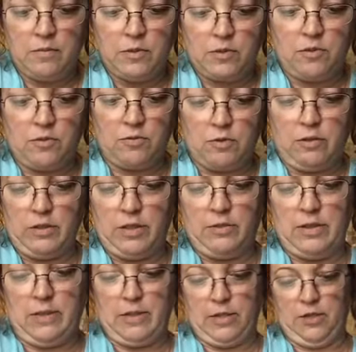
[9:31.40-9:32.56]
I'm going to roll it
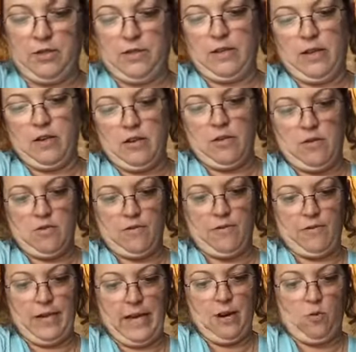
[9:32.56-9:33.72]
around, make sure it's all
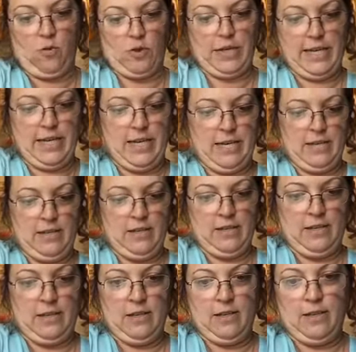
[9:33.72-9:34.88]
floury,
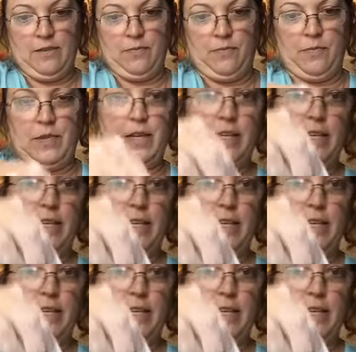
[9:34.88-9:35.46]
and